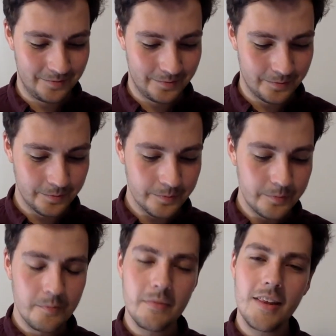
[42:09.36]

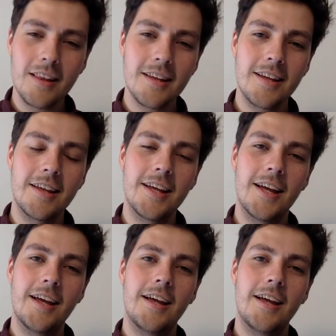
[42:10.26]
Nothing is said.